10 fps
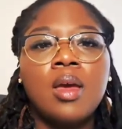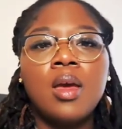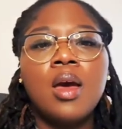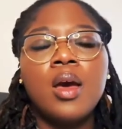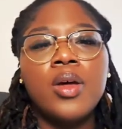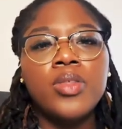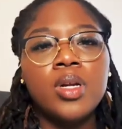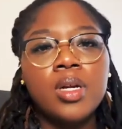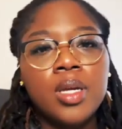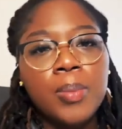
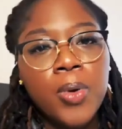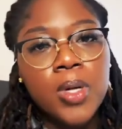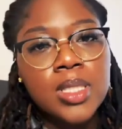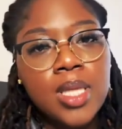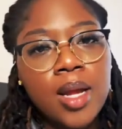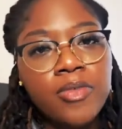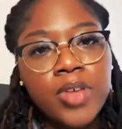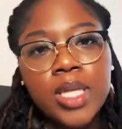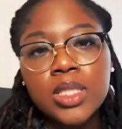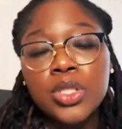Other important side
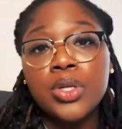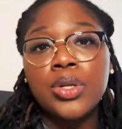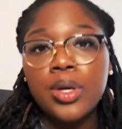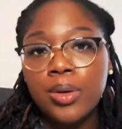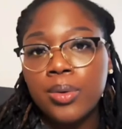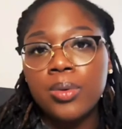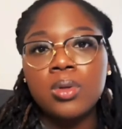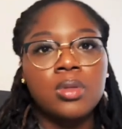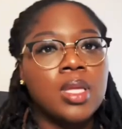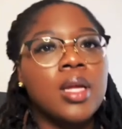effects to know
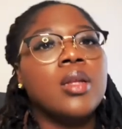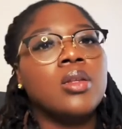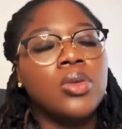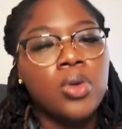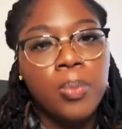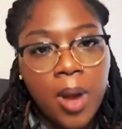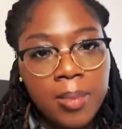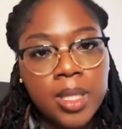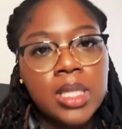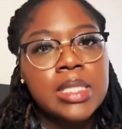that you're
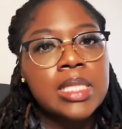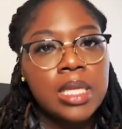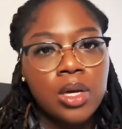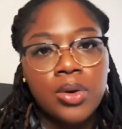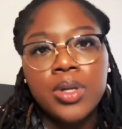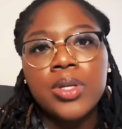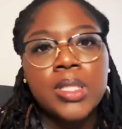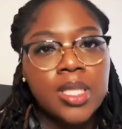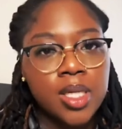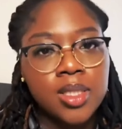probably going to see on your
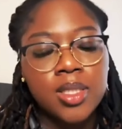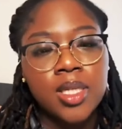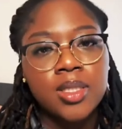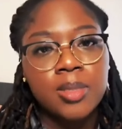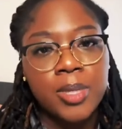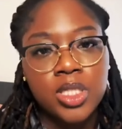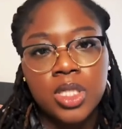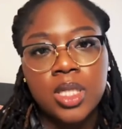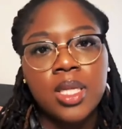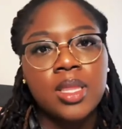test,
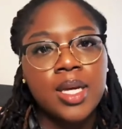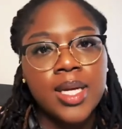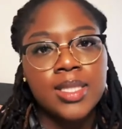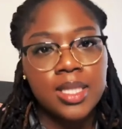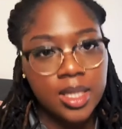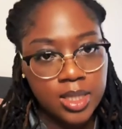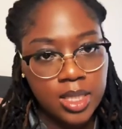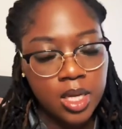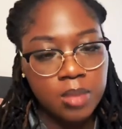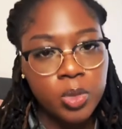especially the HESI
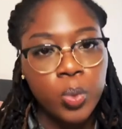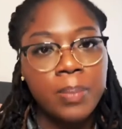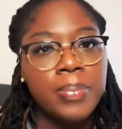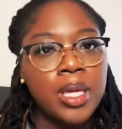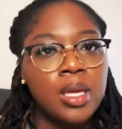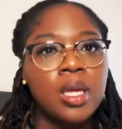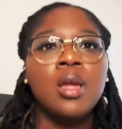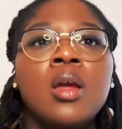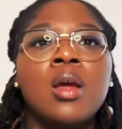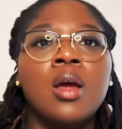exams, would be
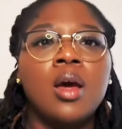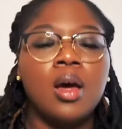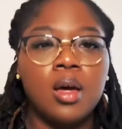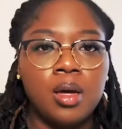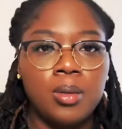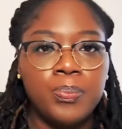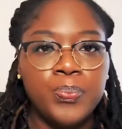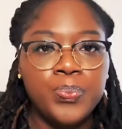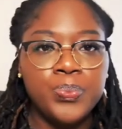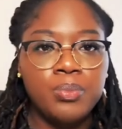
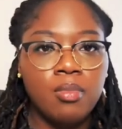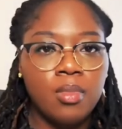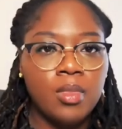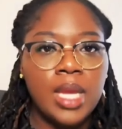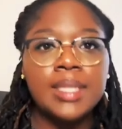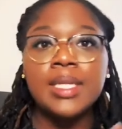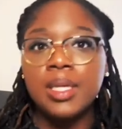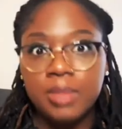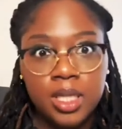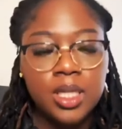
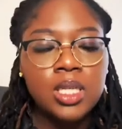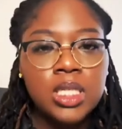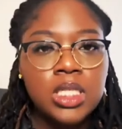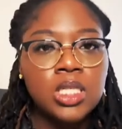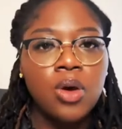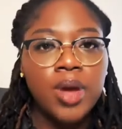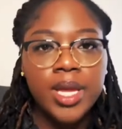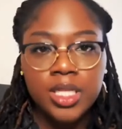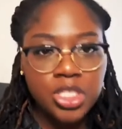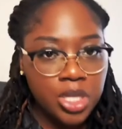edema. So
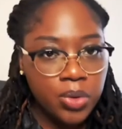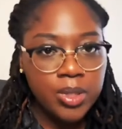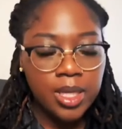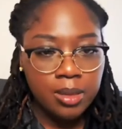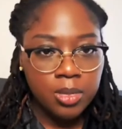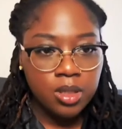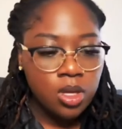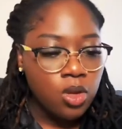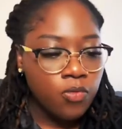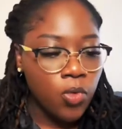angioedema
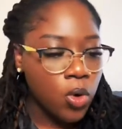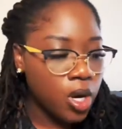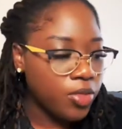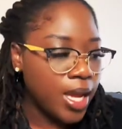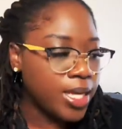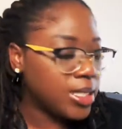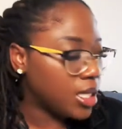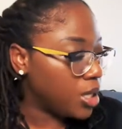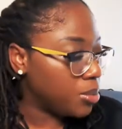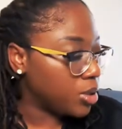for the ACE
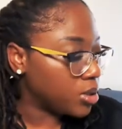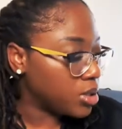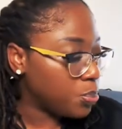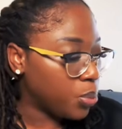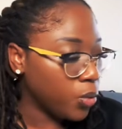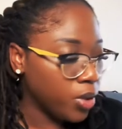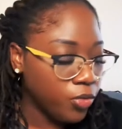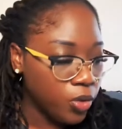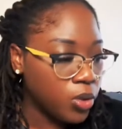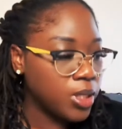inhibitors,
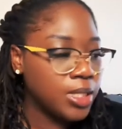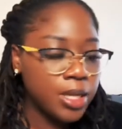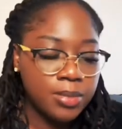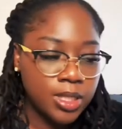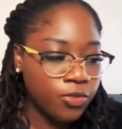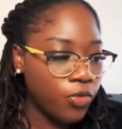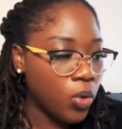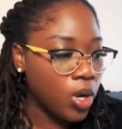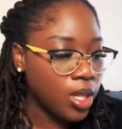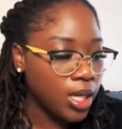peripheral edema
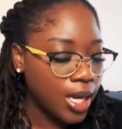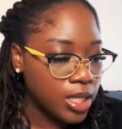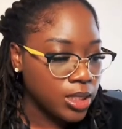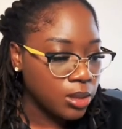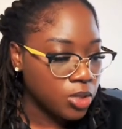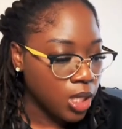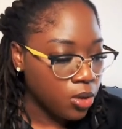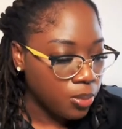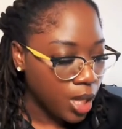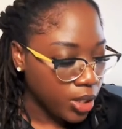for the calcium channel
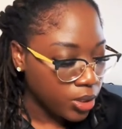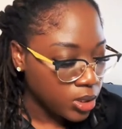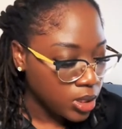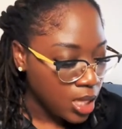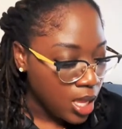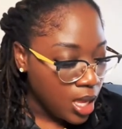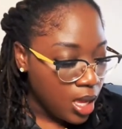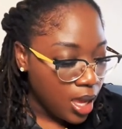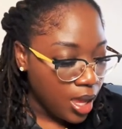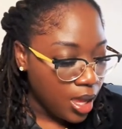blockers,
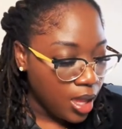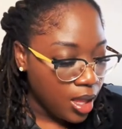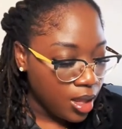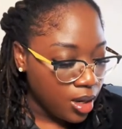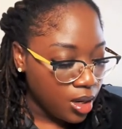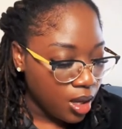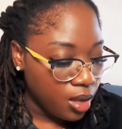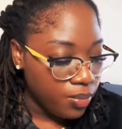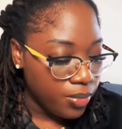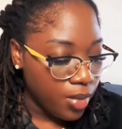and
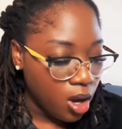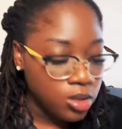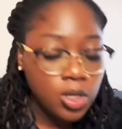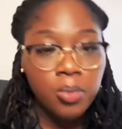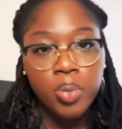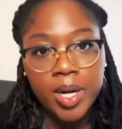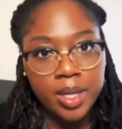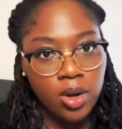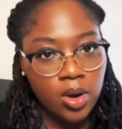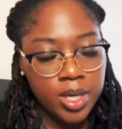also
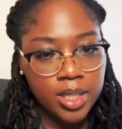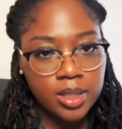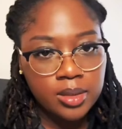bradycardia.